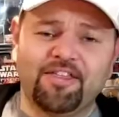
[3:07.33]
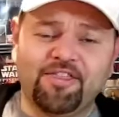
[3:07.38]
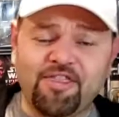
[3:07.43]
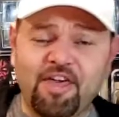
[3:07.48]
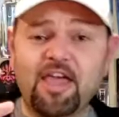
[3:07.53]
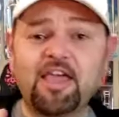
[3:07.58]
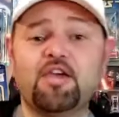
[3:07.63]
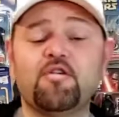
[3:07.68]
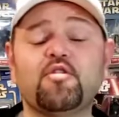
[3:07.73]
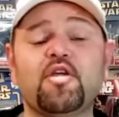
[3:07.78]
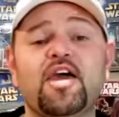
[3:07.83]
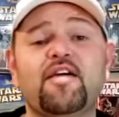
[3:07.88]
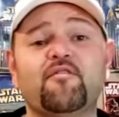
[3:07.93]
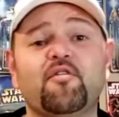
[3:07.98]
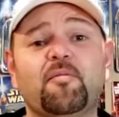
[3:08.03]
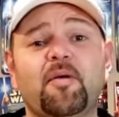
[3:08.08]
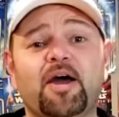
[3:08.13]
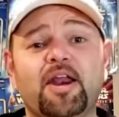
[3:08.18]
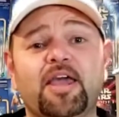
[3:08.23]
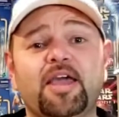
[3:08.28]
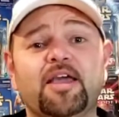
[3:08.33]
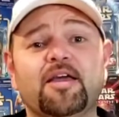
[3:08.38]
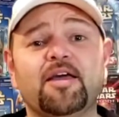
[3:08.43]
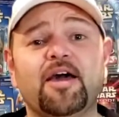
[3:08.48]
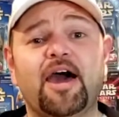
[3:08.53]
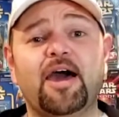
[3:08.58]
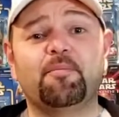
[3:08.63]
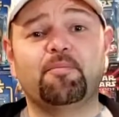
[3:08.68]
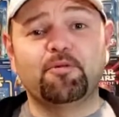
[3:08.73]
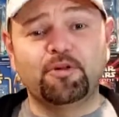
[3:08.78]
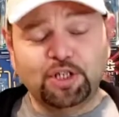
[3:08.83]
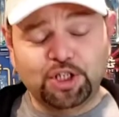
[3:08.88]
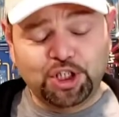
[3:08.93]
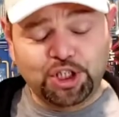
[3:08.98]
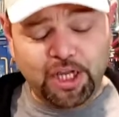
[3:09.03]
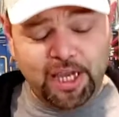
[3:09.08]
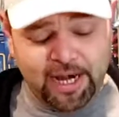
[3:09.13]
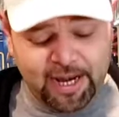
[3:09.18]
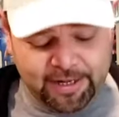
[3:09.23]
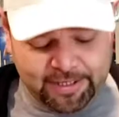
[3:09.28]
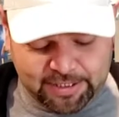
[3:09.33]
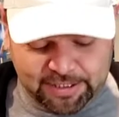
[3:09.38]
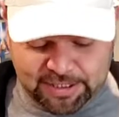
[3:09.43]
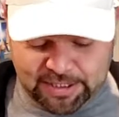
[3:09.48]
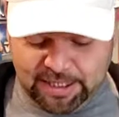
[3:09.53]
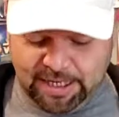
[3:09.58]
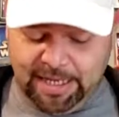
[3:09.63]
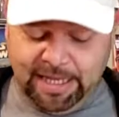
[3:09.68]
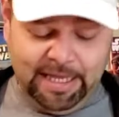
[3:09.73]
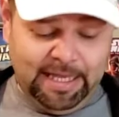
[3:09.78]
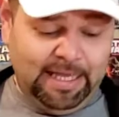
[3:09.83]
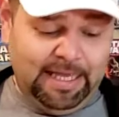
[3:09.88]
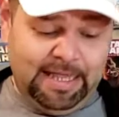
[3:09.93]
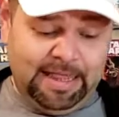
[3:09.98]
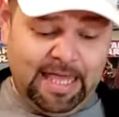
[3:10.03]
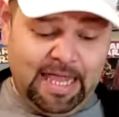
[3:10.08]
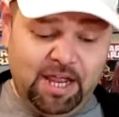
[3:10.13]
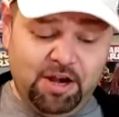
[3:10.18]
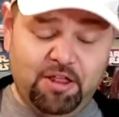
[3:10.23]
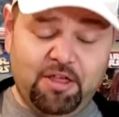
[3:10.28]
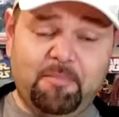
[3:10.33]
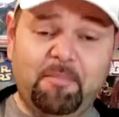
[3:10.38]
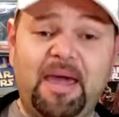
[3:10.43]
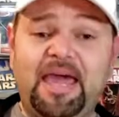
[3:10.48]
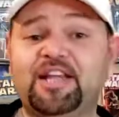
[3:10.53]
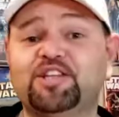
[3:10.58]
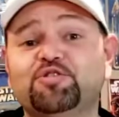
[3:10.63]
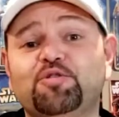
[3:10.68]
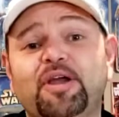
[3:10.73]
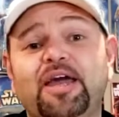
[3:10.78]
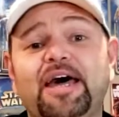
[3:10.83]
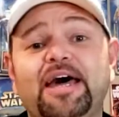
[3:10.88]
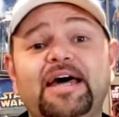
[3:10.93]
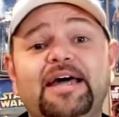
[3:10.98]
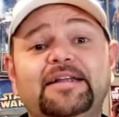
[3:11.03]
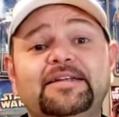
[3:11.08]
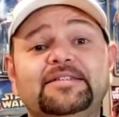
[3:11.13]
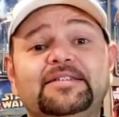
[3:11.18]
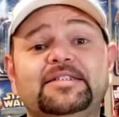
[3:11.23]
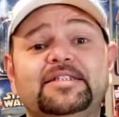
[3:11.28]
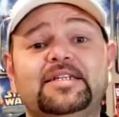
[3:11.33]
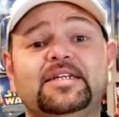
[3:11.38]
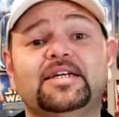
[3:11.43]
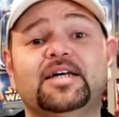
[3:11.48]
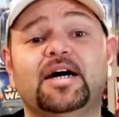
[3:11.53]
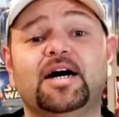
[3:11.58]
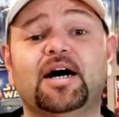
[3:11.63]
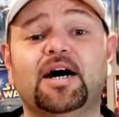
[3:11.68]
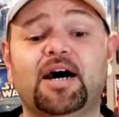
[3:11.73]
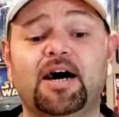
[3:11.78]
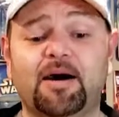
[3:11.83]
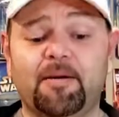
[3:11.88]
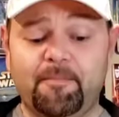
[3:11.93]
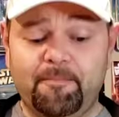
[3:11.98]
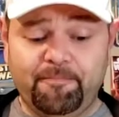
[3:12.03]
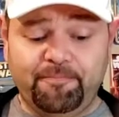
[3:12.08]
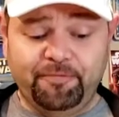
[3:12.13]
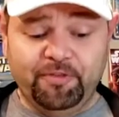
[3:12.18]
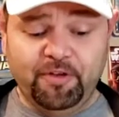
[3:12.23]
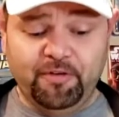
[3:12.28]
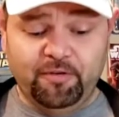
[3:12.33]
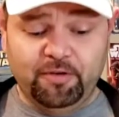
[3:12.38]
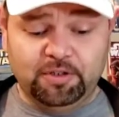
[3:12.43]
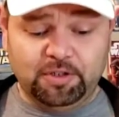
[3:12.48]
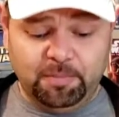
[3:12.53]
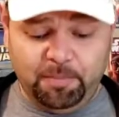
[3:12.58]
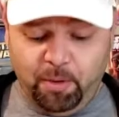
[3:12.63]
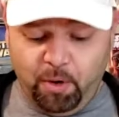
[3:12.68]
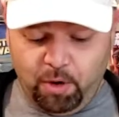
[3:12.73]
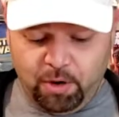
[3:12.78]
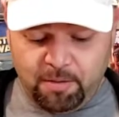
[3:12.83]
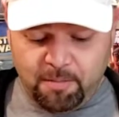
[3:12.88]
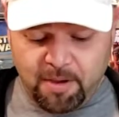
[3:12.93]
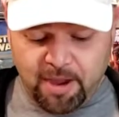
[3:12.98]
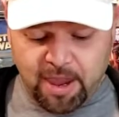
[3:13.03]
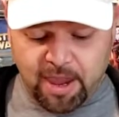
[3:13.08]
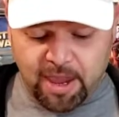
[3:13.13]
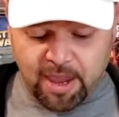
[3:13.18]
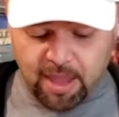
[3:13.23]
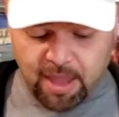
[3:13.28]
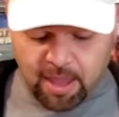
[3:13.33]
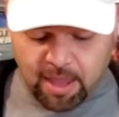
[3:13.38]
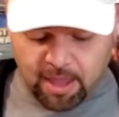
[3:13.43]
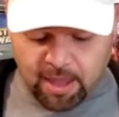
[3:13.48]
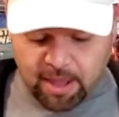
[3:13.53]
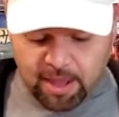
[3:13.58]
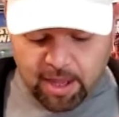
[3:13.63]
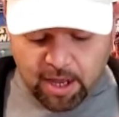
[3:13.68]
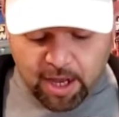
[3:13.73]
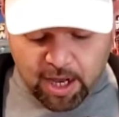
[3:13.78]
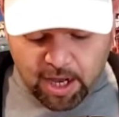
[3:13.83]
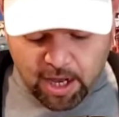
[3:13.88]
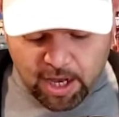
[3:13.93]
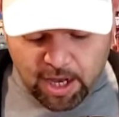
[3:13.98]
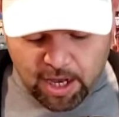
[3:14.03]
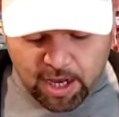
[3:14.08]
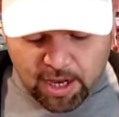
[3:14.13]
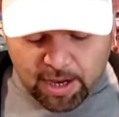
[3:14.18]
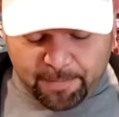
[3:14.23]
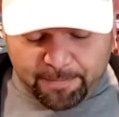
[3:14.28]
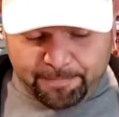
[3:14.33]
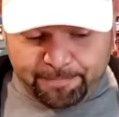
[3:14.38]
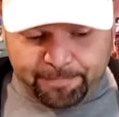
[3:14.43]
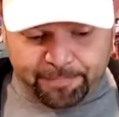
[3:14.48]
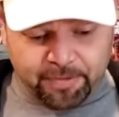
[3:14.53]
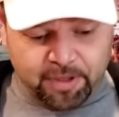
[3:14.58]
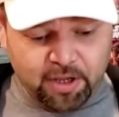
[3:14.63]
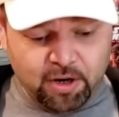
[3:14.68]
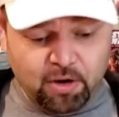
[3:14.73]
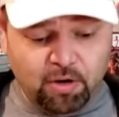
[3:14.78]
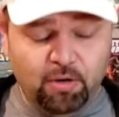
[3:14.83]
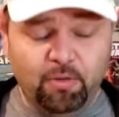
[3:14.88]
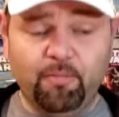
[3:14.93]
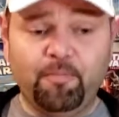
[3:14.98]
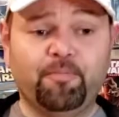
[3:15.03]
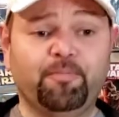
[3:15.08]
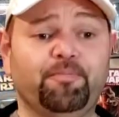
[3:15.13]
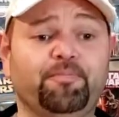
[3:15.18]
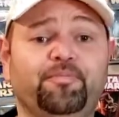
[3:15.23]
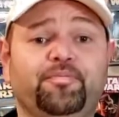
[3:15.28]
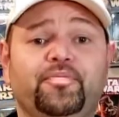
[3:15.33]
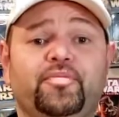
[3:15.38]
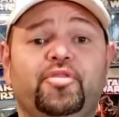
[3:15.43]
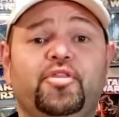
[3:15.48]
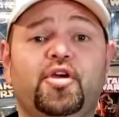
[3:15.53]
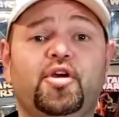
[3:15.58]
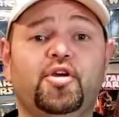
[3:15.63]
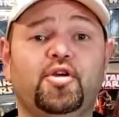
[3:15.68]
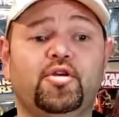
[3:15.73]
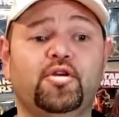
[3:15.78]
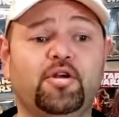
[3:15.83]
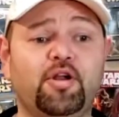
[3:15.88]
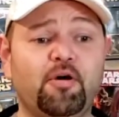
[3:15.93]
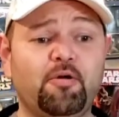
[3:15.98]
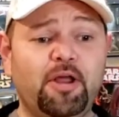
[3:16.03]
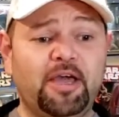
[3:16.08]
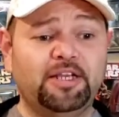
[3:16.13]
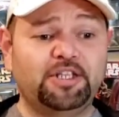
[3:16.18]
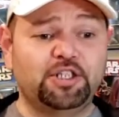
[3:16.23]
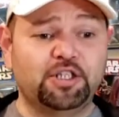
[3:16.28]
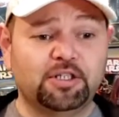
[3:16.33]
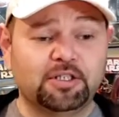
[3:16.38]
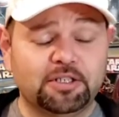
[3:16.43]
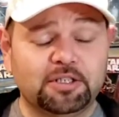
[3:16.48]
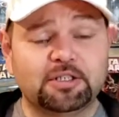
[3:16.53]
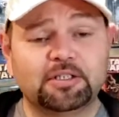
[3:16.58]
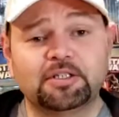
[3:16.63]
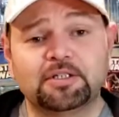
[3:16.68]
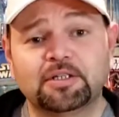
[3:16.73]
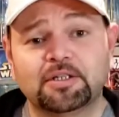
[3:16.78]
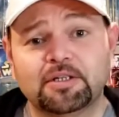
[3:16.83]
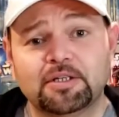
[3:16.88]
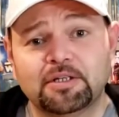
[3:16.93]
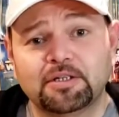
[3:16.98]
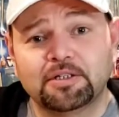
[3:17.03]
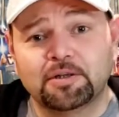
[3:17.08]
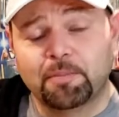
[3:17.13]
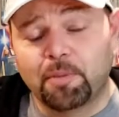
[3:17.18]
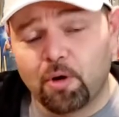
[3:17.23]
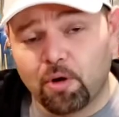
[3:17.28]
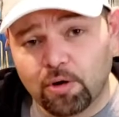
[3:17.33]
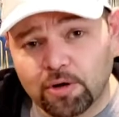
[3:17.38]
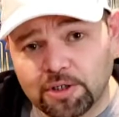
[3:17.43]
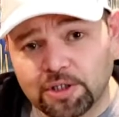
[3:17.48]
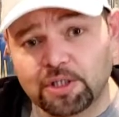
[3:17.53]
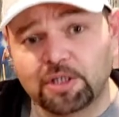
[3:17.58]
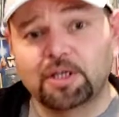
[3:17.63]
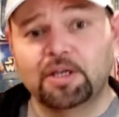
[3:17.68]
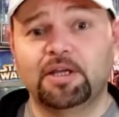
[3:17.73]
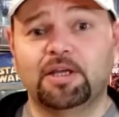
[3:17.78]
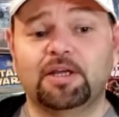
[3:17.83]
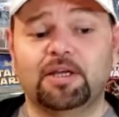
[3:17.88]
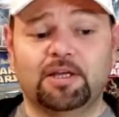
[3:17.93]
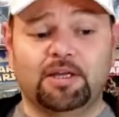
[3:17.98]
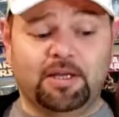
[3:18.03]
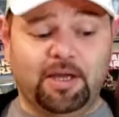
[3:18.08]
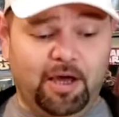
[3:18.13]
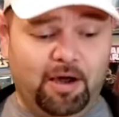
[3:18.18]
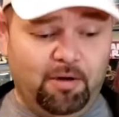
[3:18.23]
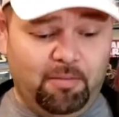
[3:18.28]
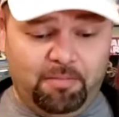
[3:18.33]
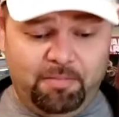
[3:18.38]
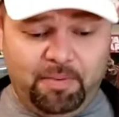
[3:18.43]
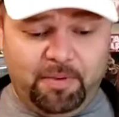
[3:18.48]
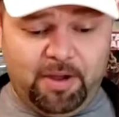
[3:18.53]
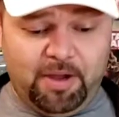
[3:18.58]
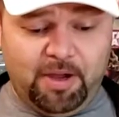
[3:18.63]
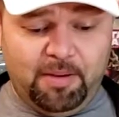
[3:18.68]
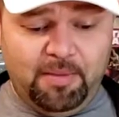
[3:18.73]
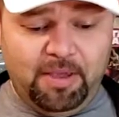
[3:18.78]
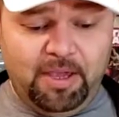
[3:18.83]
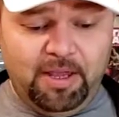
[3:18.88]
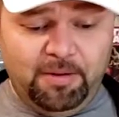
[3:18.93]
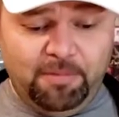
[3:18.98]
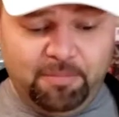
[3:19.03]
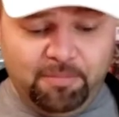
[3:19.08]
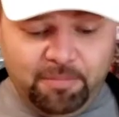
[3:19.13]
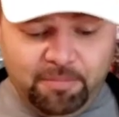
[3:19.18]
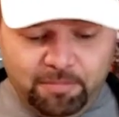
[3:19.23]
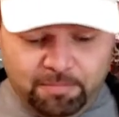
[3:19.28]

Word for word: thank you to everybody. I appreciate it. Thank you to the Patreons um, for supporting me. Um, you know, their donations, support, help uh, me